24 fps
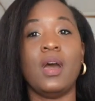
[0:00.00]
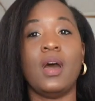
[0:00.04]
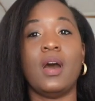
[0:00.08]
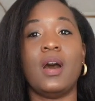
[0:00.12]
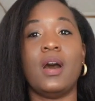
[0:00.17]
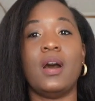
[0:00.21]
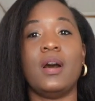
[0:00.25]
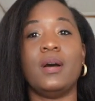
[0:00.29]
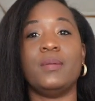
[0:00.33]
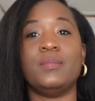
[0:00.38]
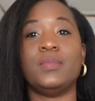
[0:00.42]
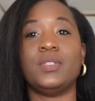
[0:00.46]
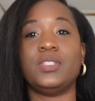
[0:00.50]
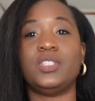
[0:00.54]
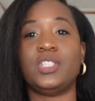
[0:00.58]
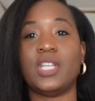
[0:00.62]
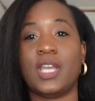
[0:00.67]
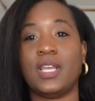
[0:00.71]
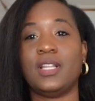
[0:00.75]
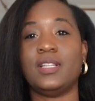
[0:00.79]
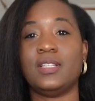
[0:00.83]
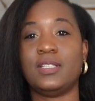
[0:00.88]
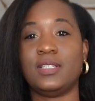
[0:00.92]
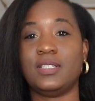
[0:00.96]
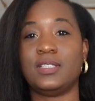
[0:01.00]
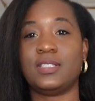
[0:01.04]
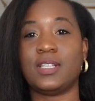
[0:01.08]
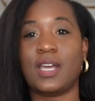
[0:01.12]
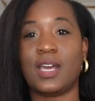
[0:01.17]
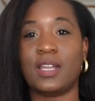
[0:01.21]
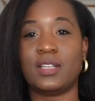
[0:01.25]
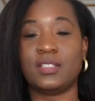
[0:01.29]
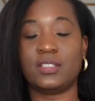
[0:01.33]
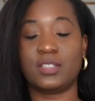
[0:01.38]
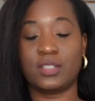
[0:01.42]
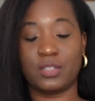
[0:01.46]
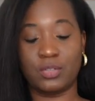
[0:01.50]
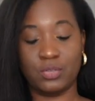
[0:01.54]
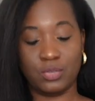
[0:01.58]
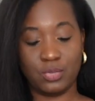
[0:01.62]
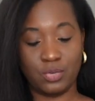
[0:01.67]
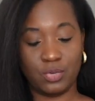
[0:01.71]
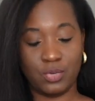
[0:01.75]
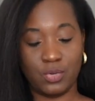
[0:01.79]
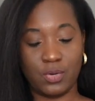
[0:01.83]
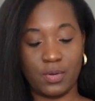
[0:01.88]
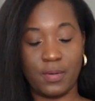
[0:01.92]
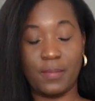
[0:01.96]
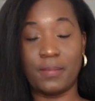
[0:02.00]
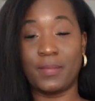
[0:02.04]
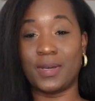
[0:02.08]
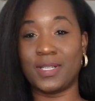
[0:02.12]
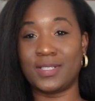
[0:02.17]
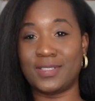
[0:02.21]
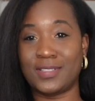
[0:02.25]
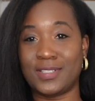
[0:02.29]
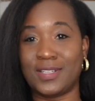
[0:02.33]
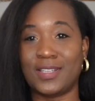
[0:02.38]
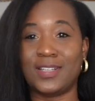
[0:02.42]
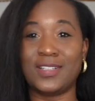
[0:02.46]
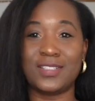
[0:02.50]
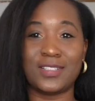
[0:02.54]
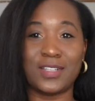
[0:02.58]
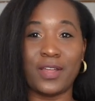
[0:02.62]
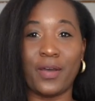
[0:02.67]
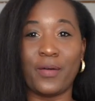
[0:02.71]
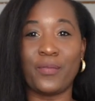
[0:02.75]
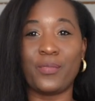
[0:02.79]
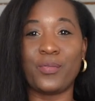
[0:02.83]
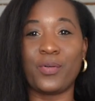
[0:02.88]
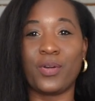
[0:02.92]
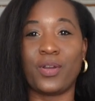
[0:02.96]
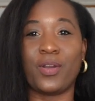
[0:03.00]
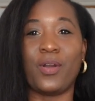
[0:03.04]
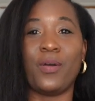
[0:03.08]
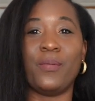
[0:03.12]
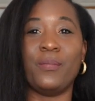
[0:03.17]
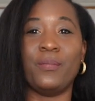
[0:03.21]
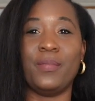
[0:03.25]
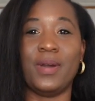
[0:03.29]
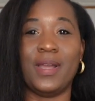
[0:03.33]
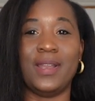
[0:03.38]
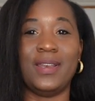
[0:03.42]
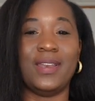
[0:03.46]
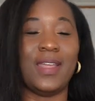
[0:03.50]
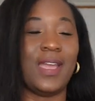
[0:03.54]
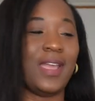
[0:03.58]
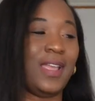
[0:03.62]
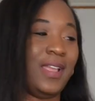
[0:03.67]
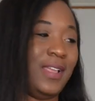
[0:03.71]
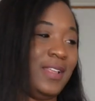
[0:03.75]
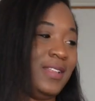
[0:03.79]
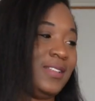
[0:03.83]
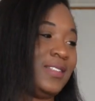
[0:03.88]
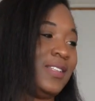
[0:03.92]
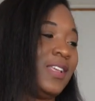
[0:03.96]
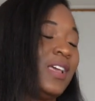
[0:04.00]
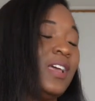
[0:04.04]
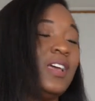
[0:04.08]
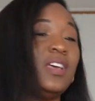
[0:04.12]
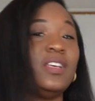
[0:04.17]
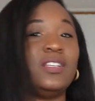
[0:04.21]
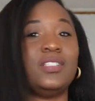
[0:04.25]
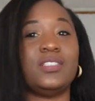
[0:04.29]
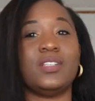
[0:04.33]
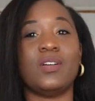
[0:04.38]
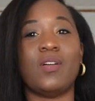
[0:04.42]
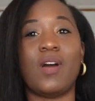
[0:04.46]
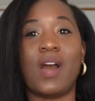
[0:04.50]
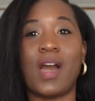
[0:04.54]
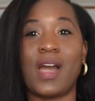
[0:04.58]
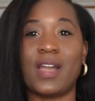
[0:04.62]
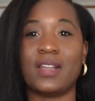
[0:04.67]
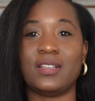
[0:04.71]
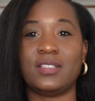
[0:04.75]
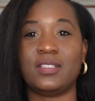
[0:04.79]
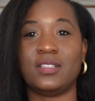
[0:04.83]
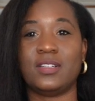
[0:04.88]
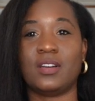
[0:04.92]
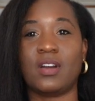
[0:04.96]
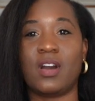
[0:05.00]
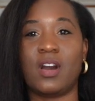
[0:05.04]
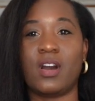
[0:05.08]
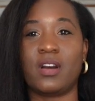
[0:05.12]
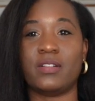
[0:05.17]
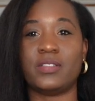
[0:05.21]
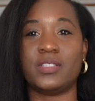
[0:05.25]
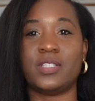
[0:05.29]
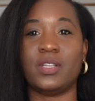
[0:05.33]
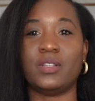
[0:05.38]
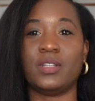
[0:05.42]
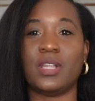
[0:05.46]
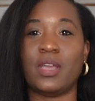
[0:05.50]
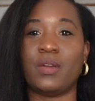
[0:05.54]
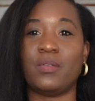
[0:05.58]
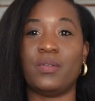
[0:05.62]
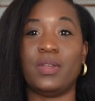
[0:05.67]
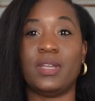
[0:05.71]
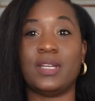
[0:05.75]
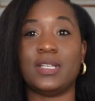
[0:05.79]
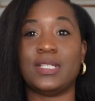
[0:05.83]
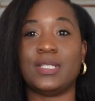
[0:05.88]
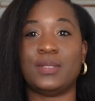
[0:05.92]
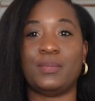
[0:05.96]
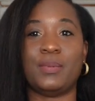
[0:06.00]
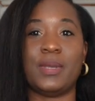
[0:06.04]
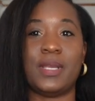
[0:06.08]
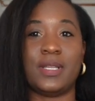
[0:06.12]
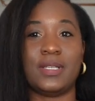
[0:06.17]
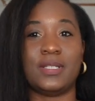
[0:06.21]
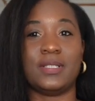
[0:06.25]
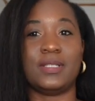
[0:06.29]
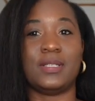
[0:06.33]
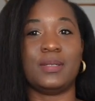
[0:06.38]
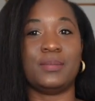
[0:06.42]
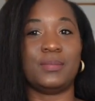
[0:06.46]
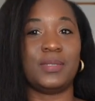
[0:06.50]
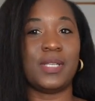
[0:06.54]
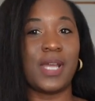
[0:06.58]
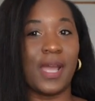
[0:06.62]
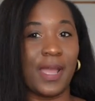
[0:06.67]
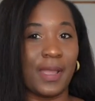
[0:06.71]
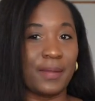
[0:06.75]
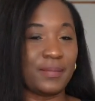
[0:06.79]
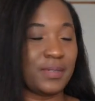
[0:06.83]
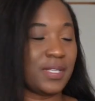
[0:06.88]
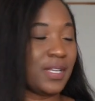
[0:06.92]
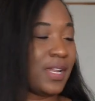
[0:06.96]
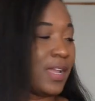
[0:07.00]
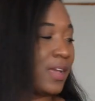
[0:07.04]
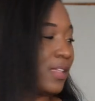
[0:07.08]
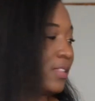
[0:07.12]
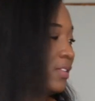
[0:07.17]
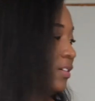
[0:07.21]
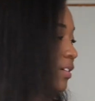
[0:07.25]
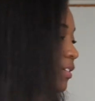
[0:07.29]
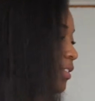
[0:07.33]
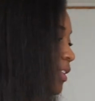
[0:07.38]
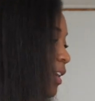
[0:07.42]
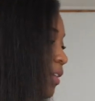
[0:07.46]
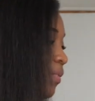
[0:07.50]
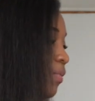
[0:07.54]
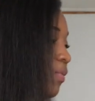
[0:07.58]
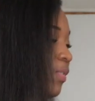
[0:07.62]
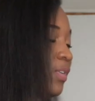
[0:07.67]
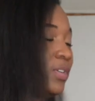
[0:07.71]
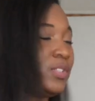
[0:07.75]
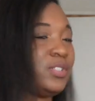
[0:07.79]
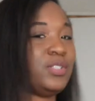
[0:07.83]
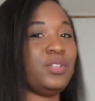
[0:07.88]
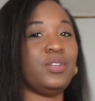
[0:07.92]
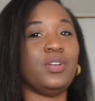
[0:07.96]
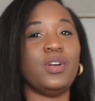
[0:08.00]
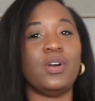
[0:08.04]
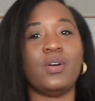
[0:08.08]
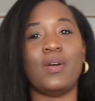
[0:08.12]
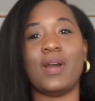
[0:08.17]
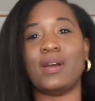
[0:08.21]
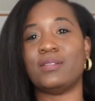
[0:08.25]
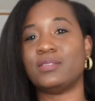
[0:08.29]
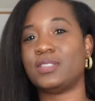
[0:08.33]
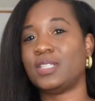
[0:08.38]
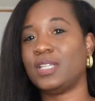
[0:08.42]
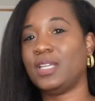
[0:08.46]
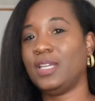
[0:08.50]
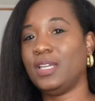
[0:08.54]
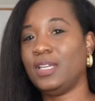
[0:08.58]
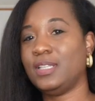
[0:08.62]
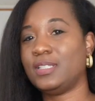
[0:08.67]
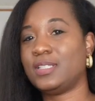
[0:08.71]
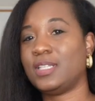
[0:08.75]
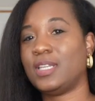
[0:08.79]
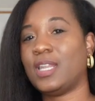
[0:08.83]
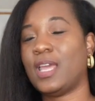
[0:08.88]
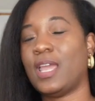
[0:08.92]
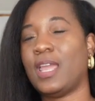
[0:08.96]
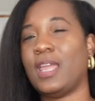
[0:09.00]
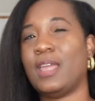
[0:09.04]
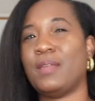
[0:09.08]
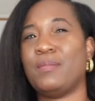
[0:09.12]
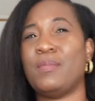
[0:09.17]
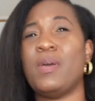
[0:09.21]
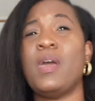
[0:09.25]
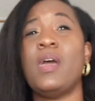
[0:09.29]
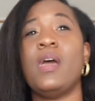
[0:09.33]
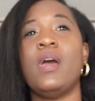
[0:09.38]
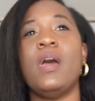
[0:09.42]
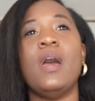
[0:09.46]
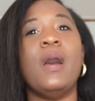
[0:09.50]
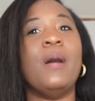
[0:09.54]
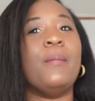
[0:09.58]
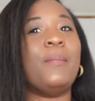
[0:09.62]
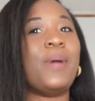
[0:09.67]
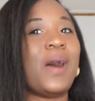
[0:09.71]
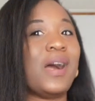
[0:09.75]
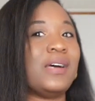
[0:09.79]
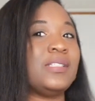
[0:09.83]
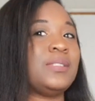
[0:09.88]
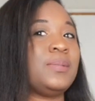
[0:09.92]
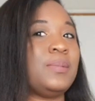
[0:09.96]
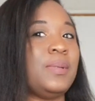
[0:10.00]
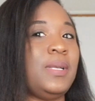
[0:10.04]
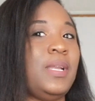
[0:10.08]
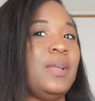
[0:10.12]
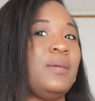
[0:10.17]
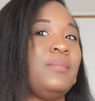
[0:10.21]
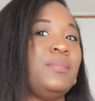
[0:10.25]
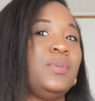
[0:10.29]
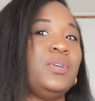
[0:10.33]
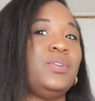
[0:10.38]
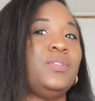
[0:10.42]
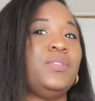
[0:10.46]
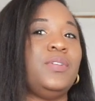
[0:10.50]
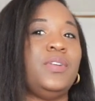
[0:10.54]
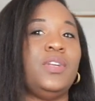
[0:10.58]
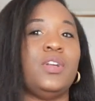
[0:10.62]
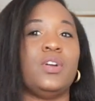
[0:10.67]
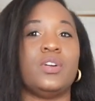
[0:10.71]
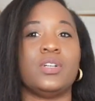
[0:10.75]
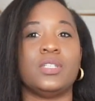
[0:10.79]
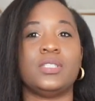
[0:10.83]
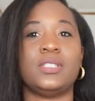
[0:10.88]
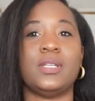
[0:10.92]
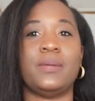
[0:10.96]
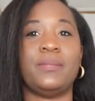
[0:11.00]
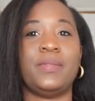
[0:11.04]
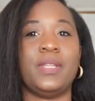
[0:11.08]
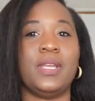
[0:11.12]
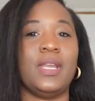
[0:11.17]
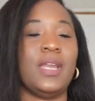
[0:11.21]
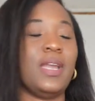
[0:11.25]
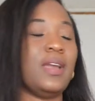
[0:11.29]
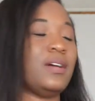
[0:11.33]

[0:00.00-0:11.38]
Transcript: um, jalen is out of school my son is off work on mondays so i took off so that we could spend some time together they want to go out to eat today and possibly a movie or something